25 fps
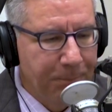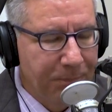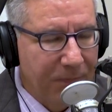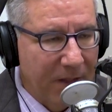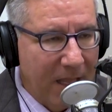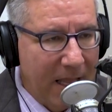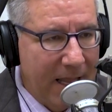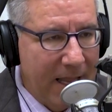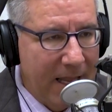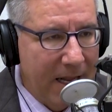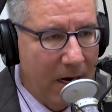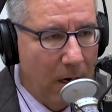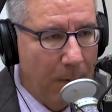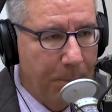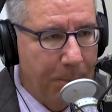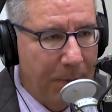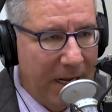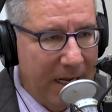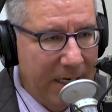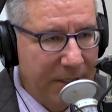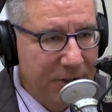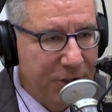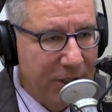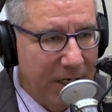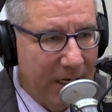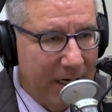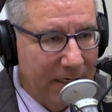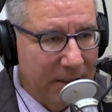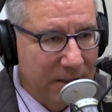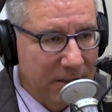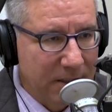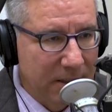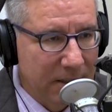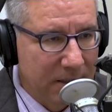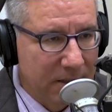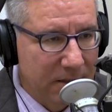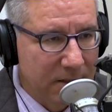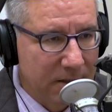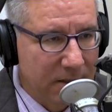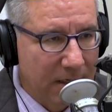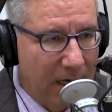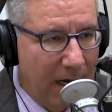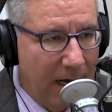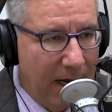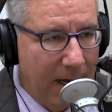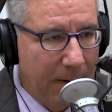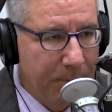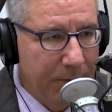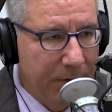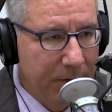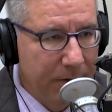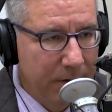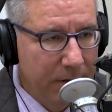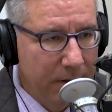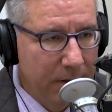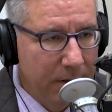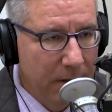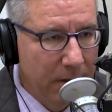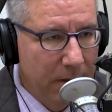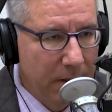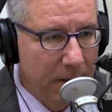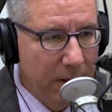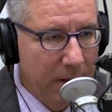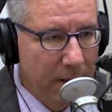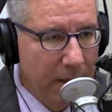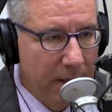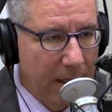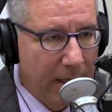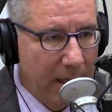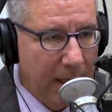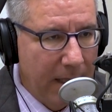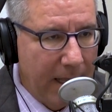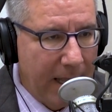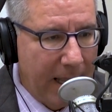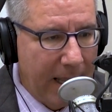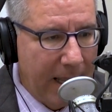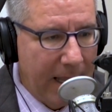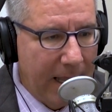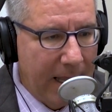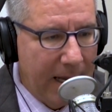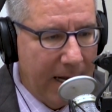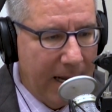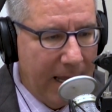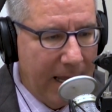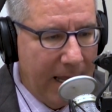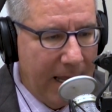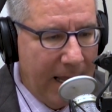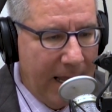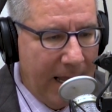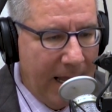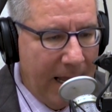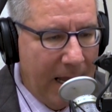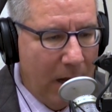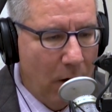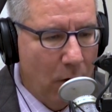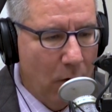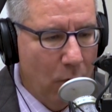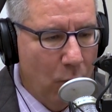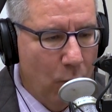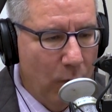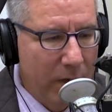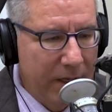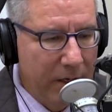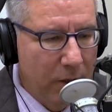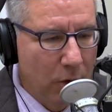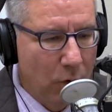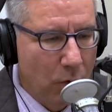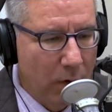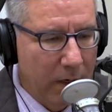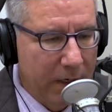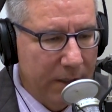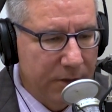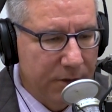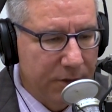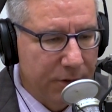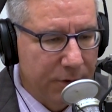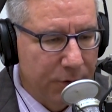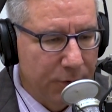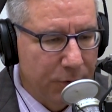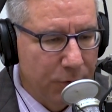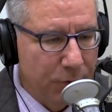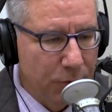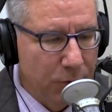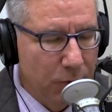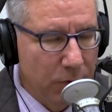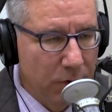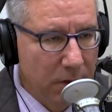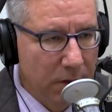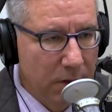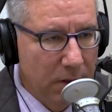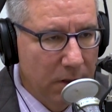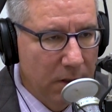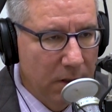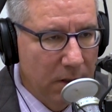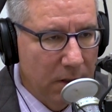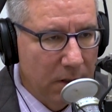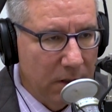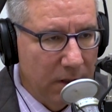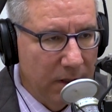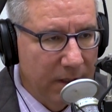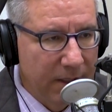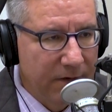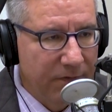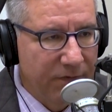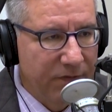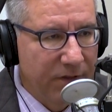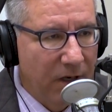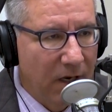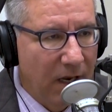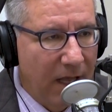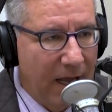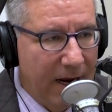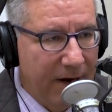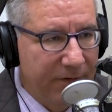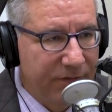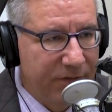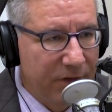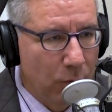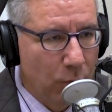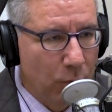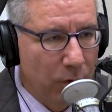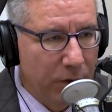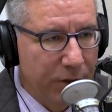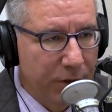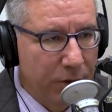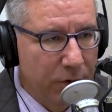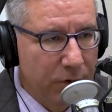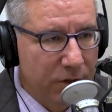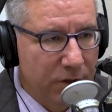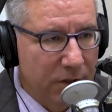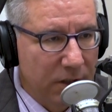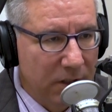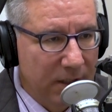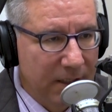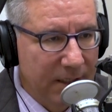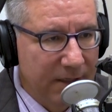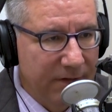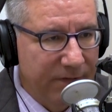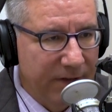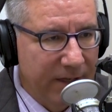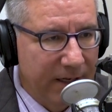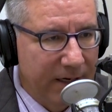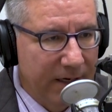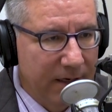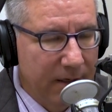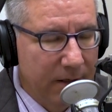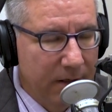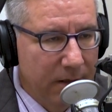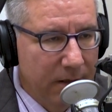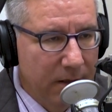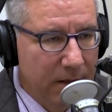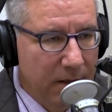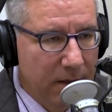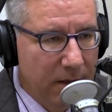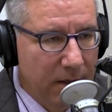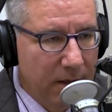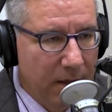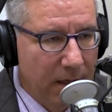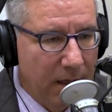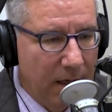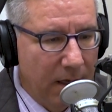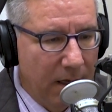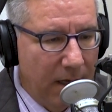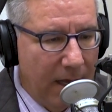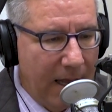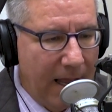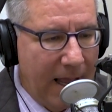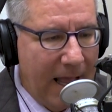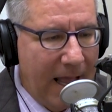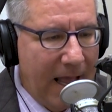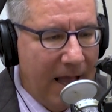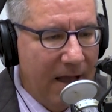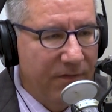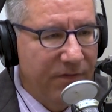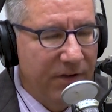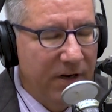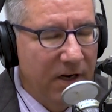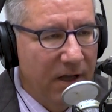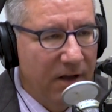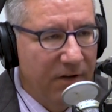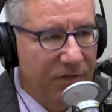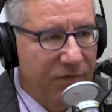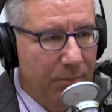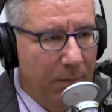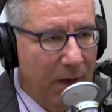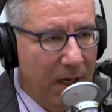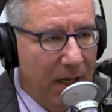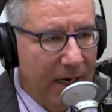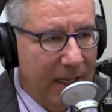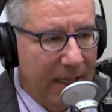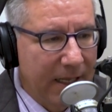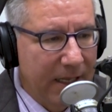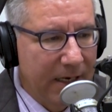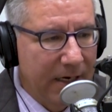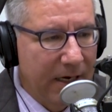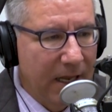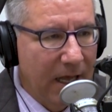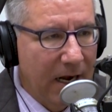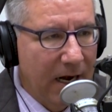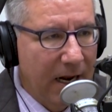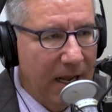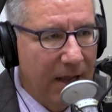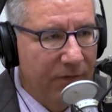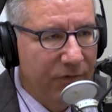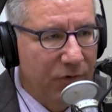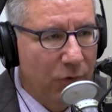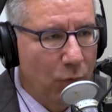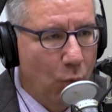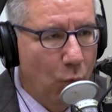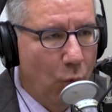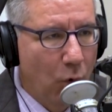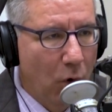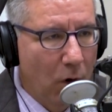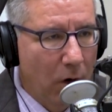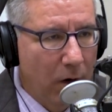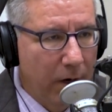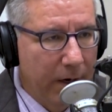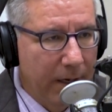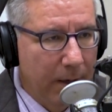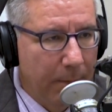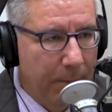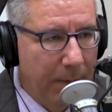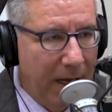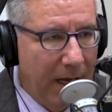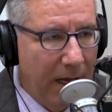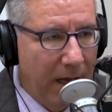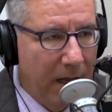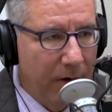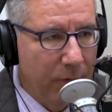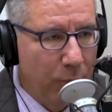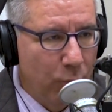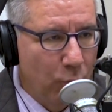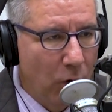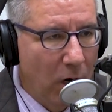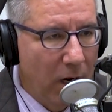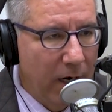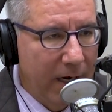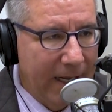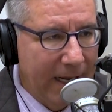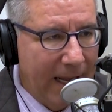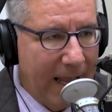hey, our paycheck is going to stop, and how are we going to live the life that we're used to living, have enough money and not have to worry about running